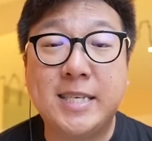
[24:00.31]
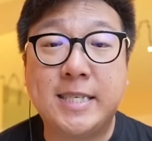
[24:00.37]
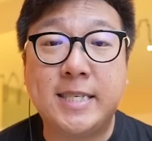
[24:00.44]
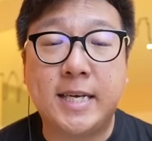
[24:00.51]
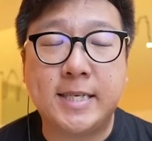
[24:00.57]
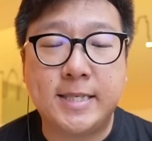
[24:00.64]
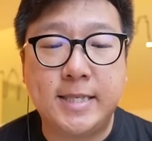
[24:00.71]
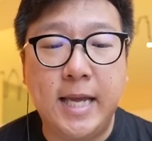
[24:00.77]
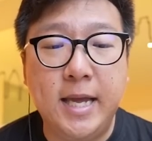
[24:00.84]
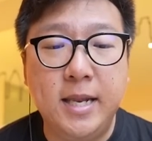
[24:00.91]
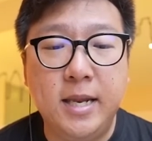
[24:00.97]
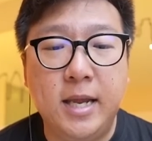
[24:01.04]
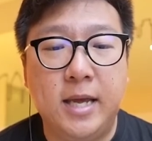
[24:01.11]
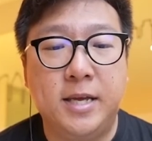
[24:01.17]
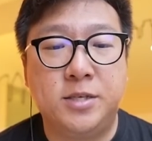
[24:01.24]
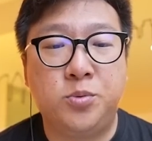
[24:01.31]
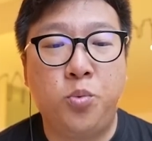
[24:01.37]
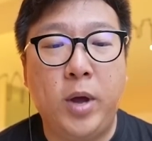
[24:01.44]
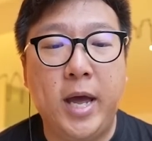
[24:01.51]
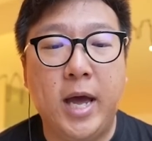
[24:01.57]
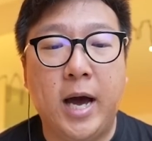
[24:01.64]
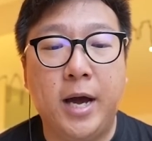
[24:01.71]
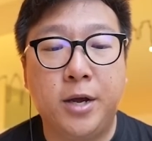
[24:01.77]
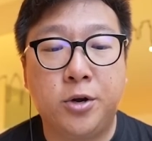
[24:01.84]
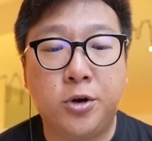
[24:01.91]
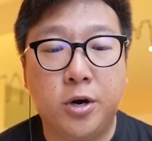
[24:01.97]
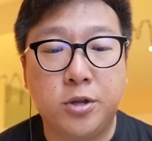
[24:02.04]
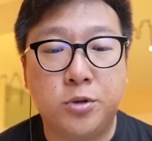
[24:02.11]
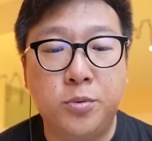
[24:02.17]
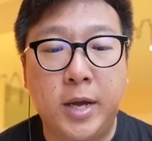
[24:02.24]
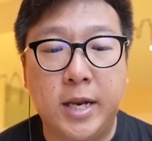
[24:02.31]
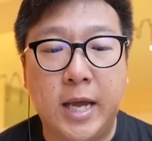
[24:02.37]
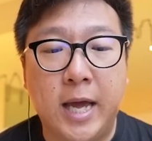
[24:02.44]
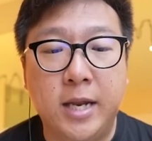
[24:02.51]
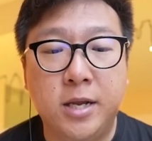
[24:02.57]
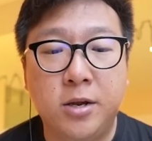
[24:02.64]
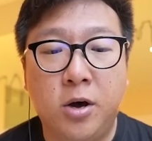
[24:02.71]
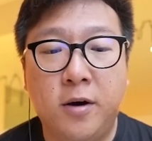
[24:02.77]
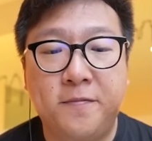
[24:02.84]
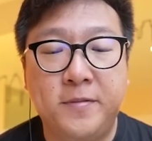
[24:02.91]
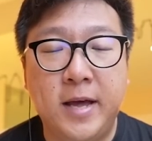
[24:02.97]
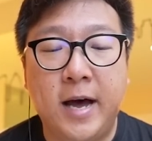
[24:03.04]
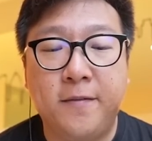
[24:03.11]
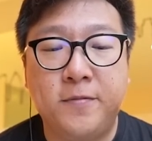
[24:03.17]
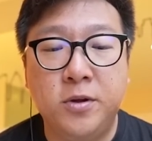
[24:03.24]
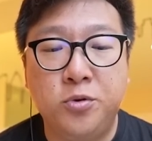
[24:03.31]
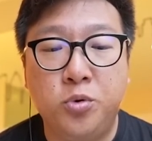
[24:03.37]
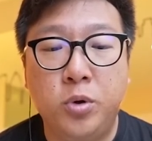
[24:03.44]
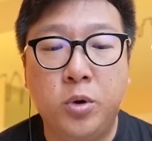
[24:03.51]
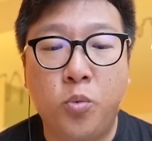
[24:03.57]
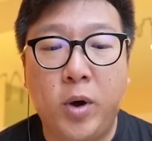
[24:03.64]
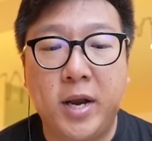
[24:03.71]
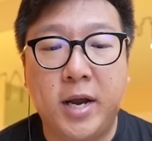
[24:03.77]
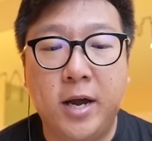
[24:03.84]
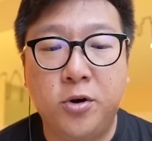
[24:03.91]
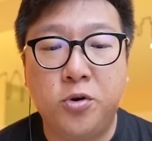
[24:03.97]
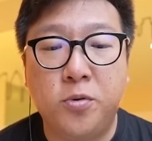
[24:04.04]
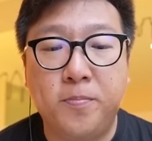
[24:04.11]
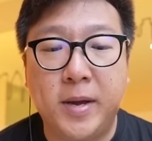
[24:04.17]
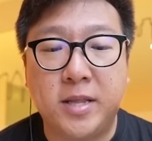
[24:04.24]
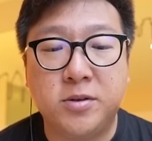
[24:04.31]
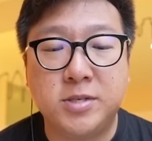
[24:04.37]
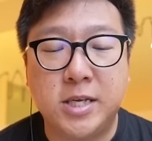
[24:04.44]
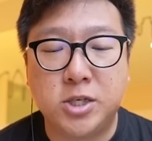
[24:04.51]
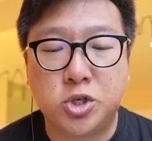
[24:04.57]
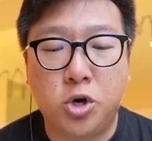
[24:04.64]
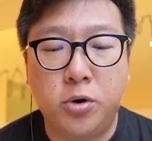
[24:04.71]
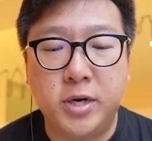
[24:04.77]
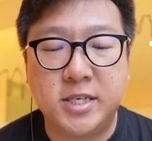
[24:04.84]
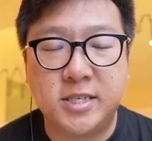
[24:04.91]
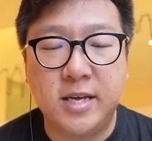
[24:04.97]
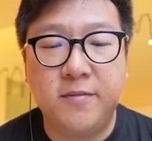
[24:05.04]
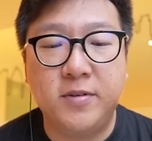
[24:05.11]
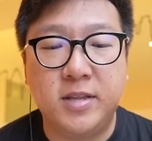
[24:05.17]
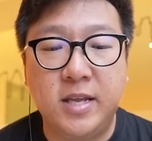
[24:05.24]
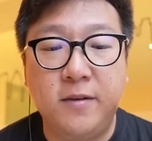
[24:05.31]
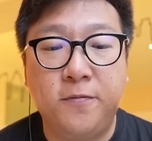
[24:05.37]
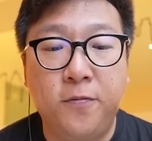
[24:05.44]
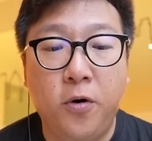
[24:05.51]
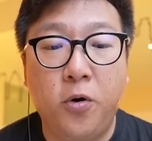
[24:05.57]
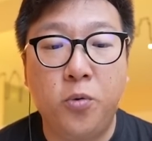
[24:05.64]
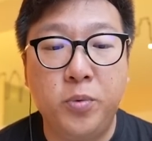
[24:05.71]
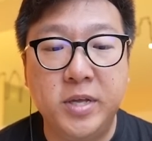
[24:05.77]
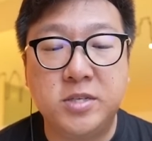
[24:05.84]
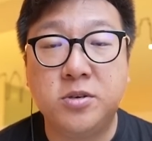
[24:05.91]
16 is where I got to and ended off after doing 100 battles and scoring 74 wins.